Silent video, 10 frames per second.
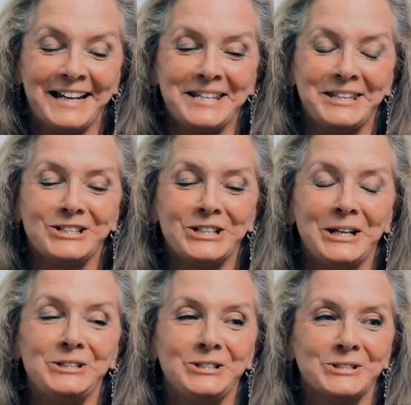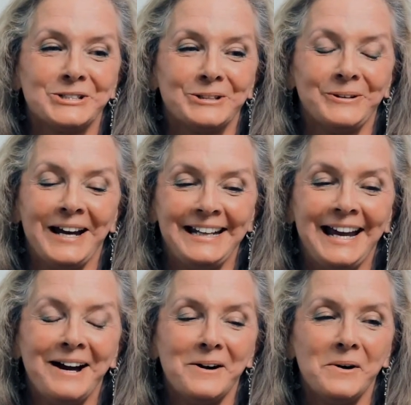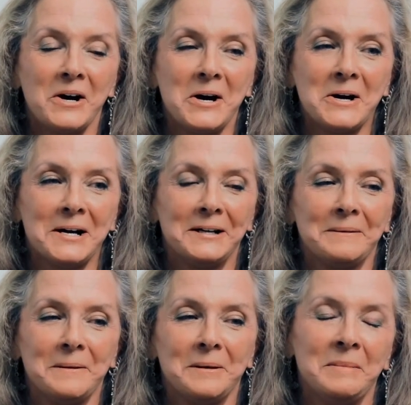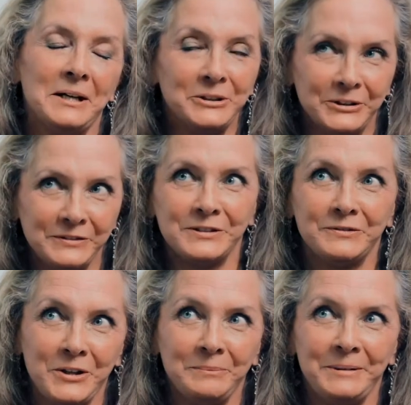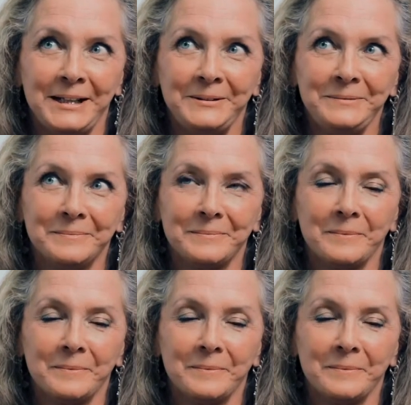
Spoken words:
the changes right now are my nerves have calmed down.